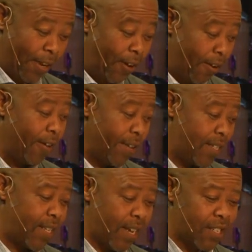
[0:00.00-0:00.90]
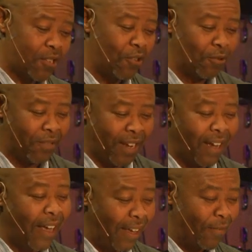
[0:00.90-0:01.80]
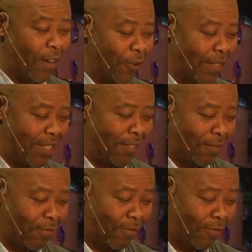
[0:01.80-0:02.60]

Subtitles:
No, on a serious note, I have anointing of